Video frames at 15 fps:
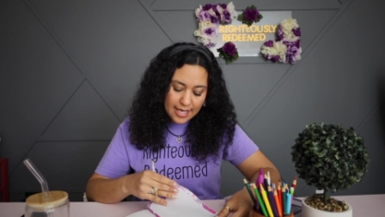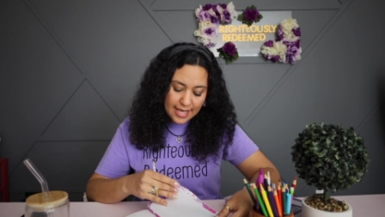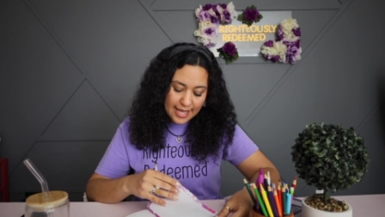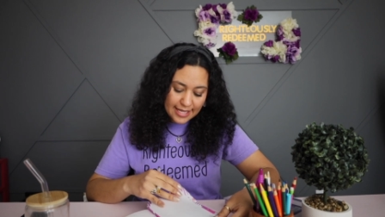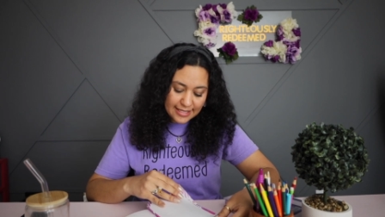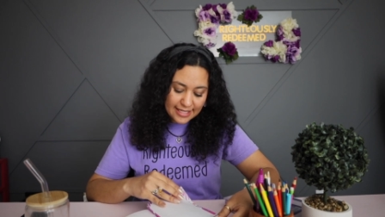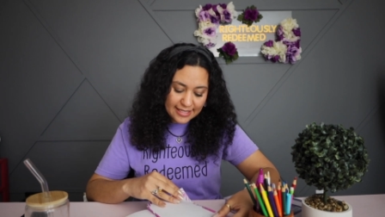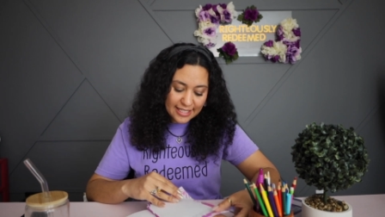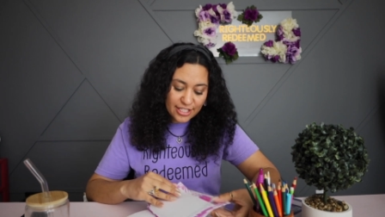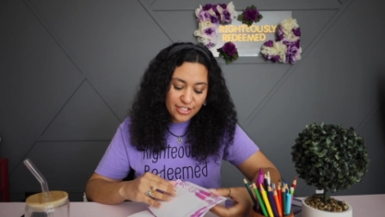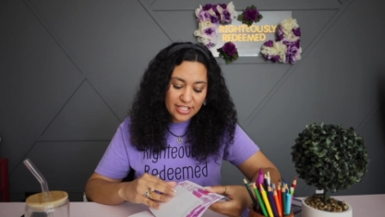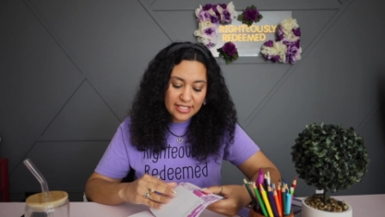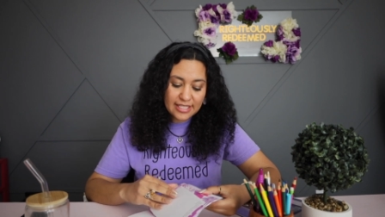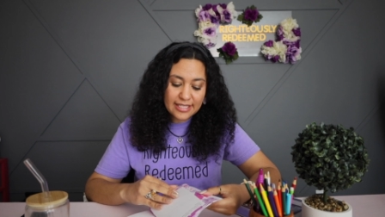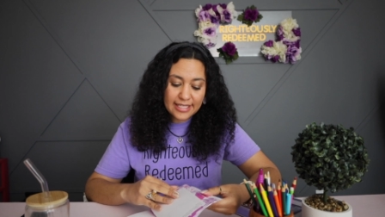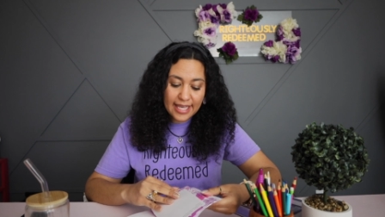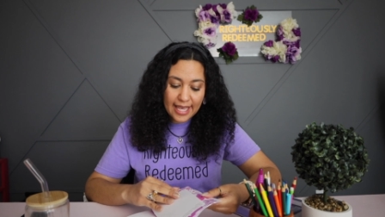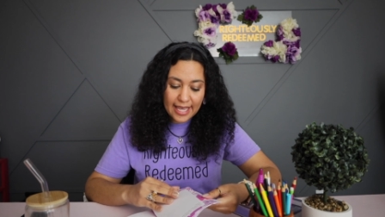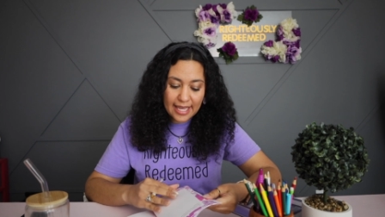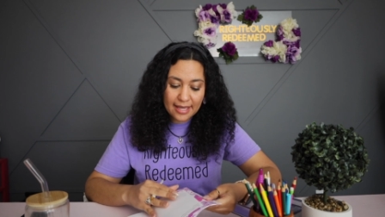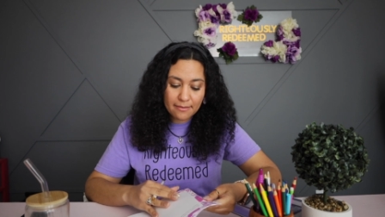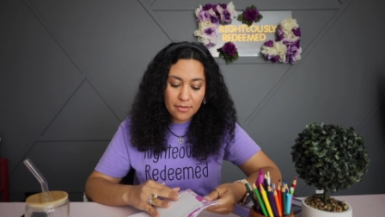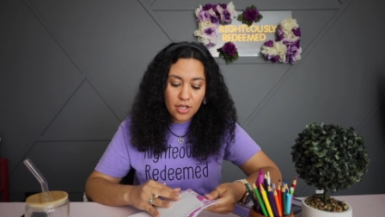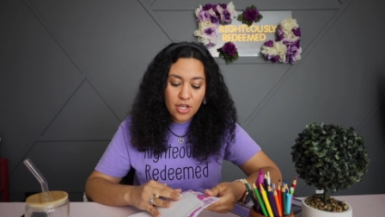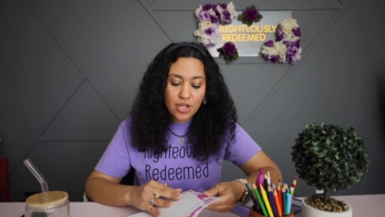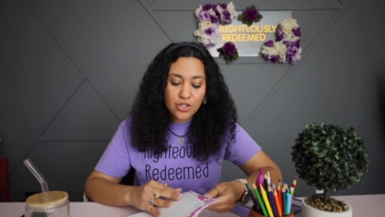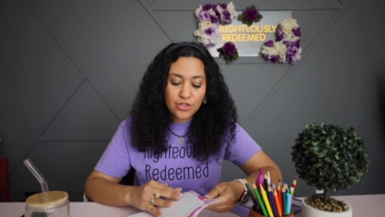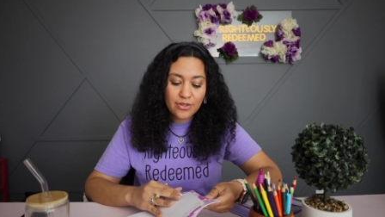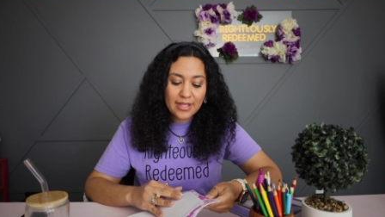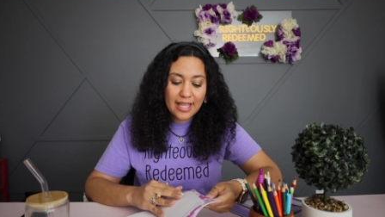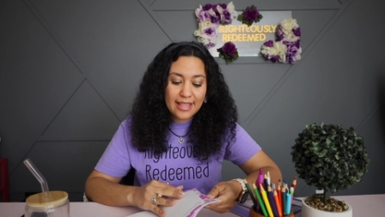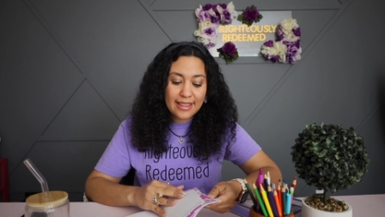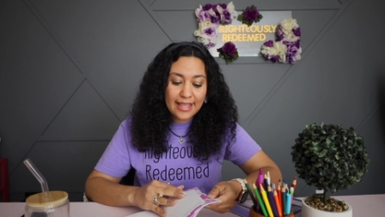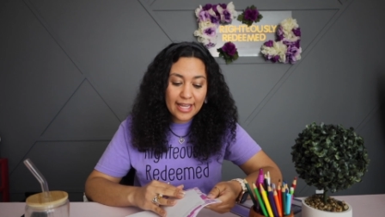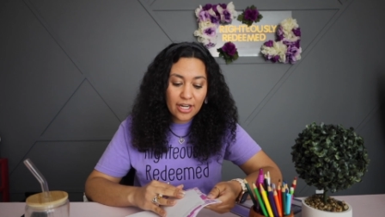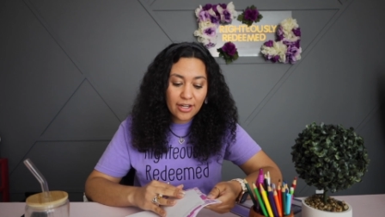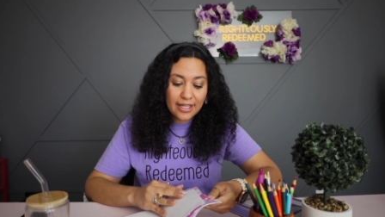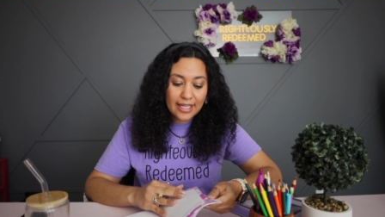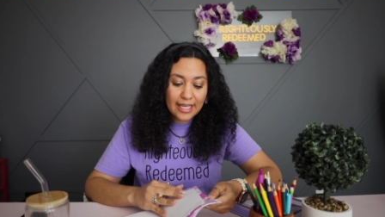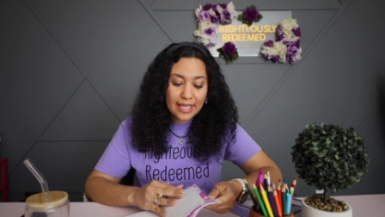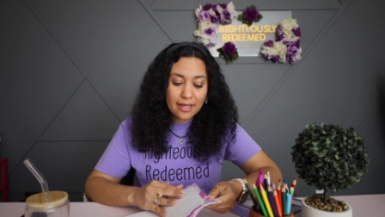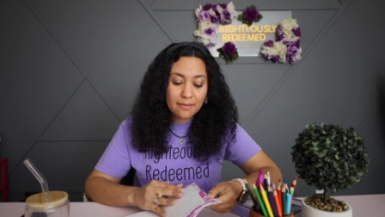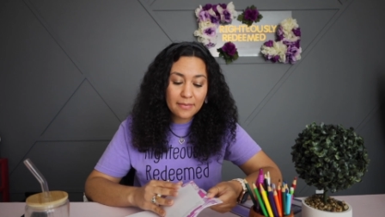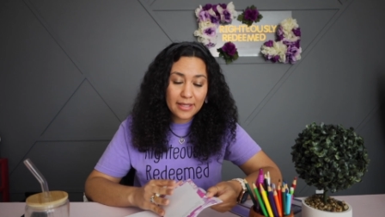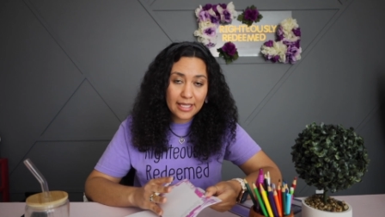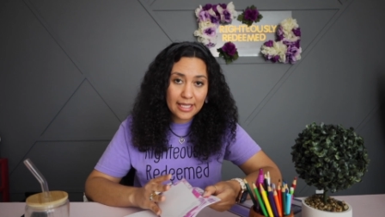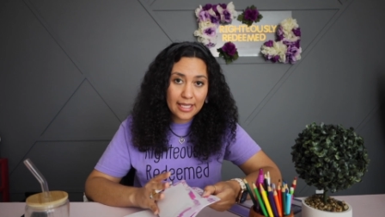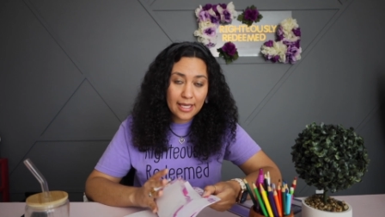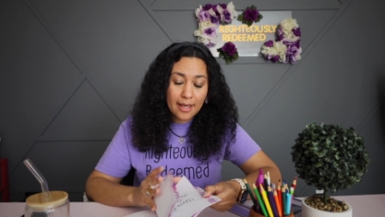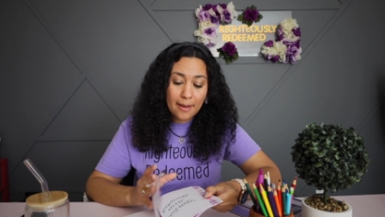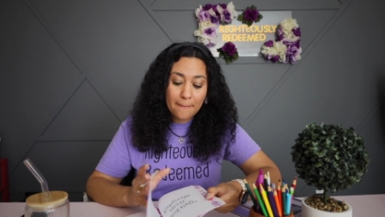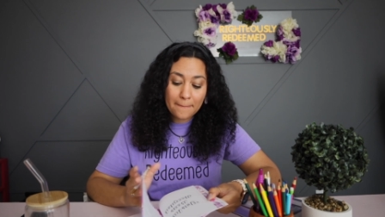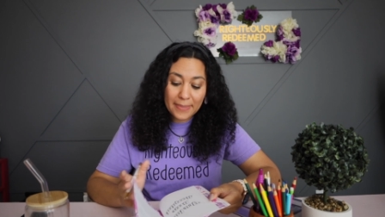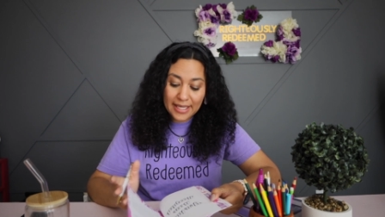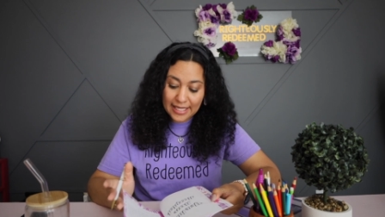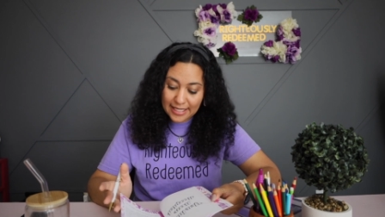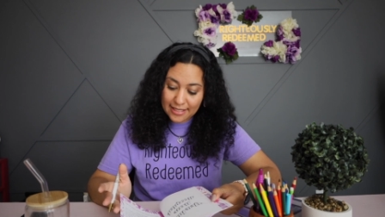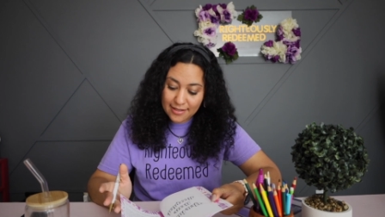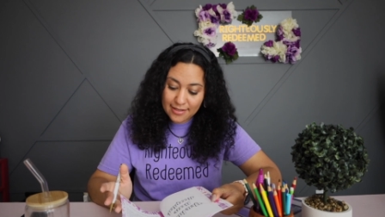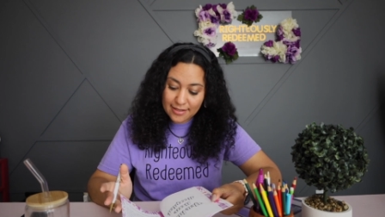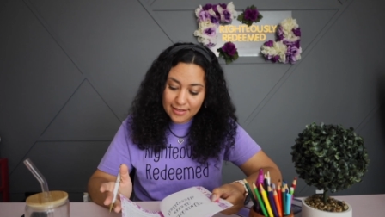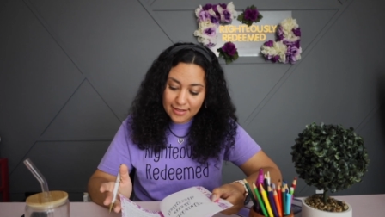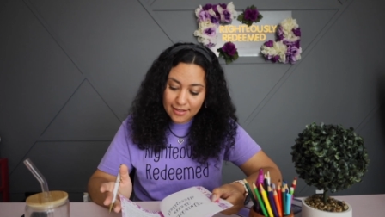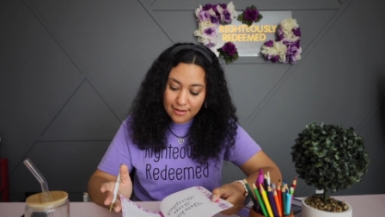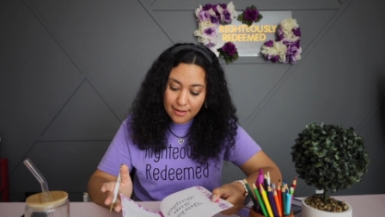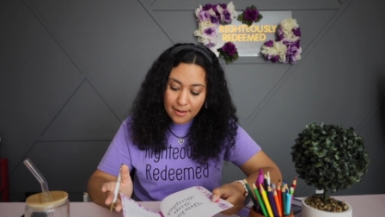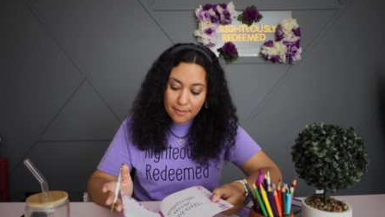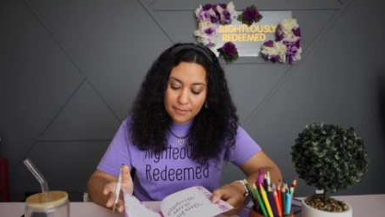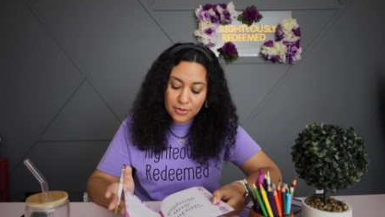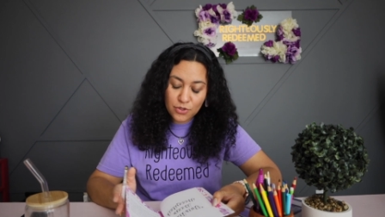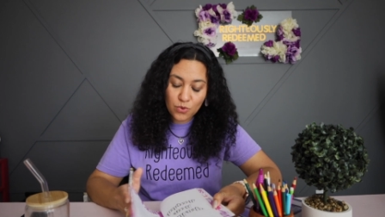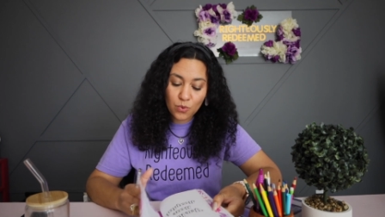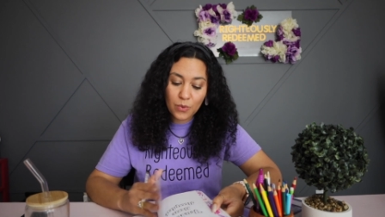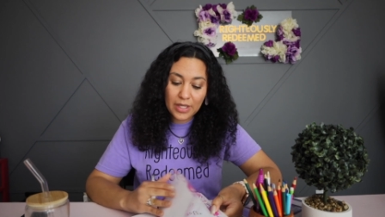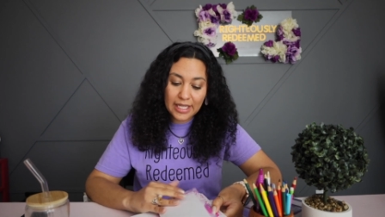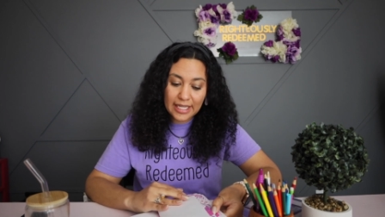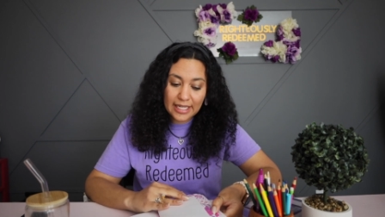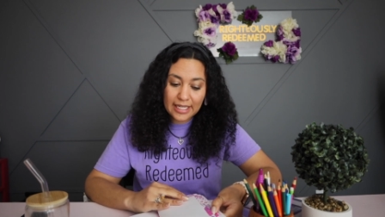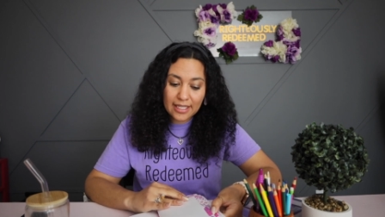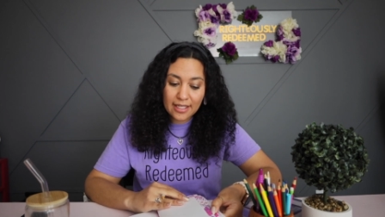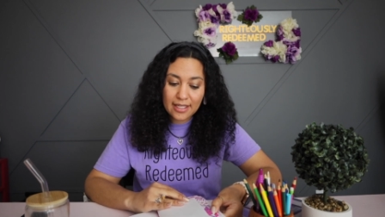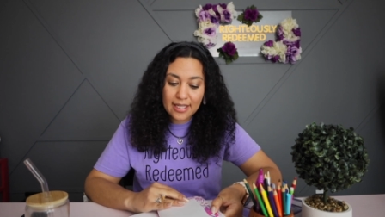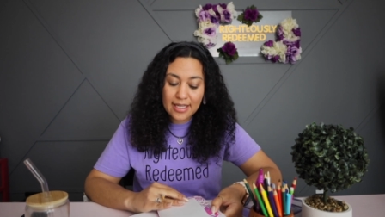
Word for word: It says that Jesus came so that there can be peace between